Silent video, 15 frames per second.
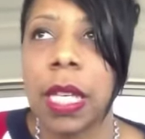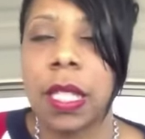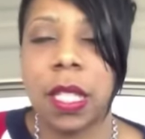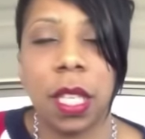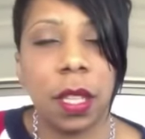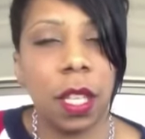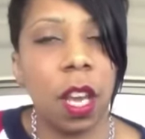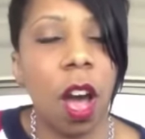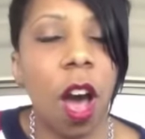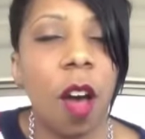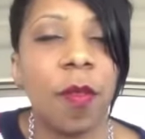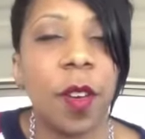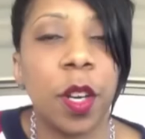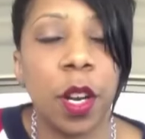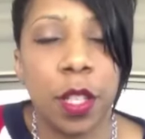Cynthia
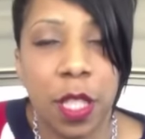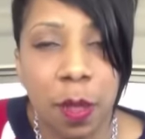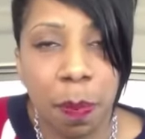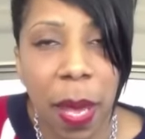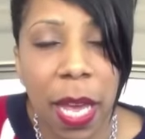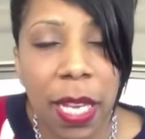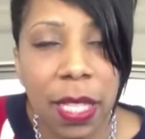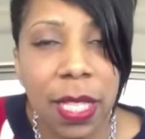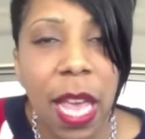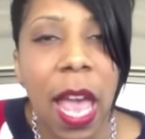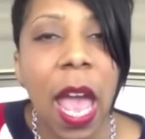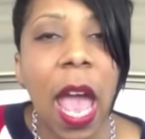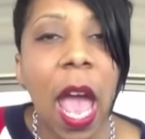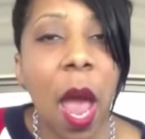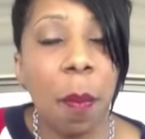offered her space
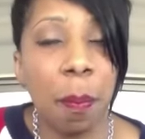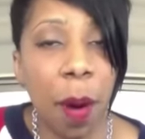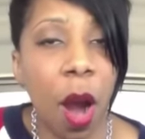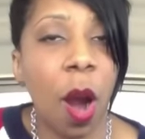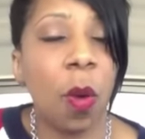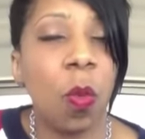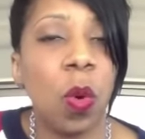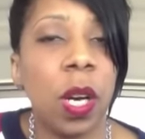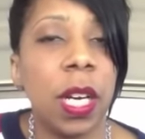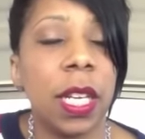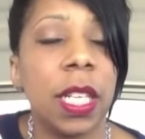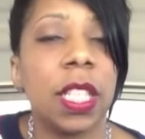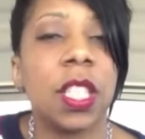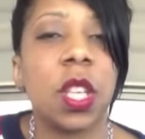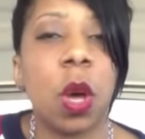at Bar
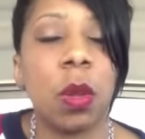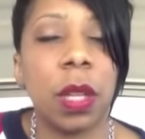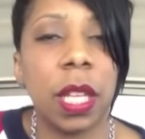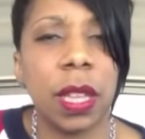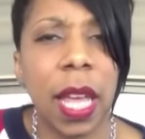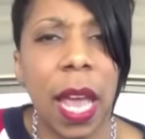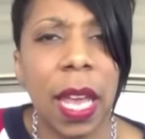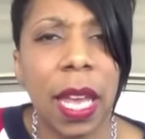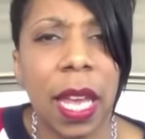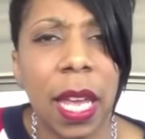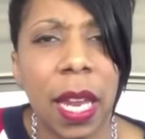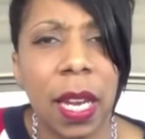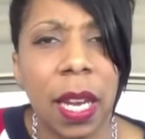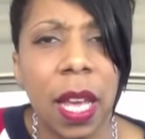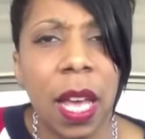One so that they
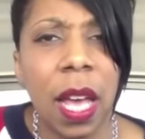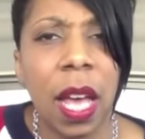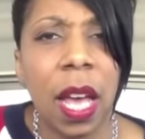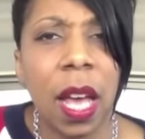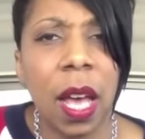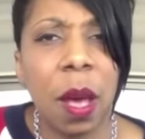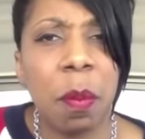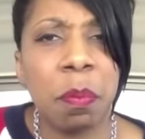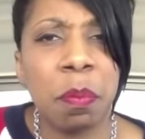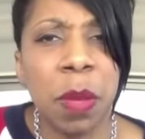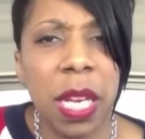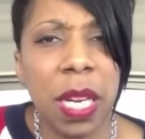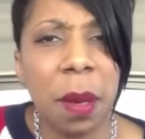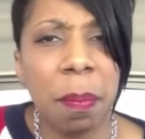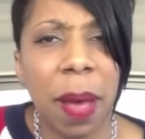can
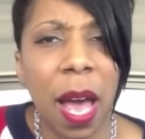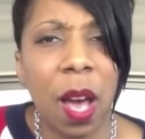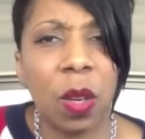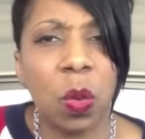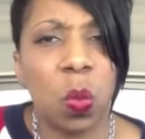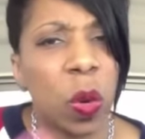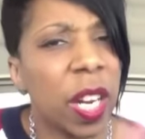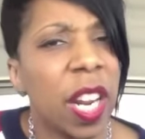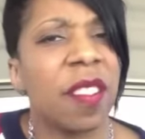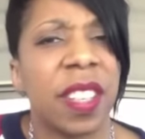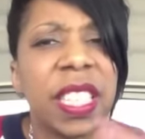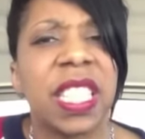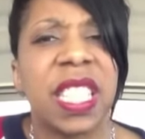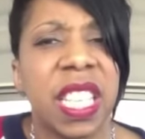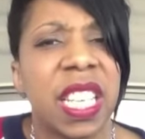meet about whatever
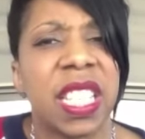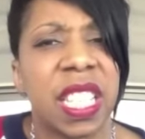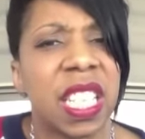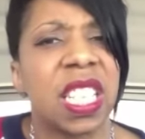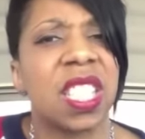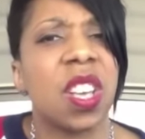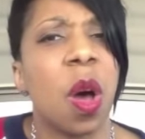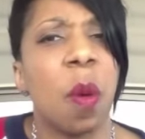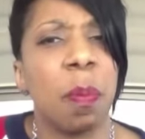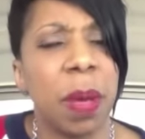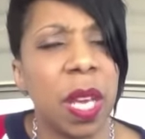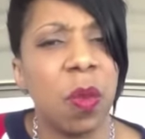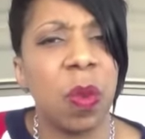this is that it's going to be.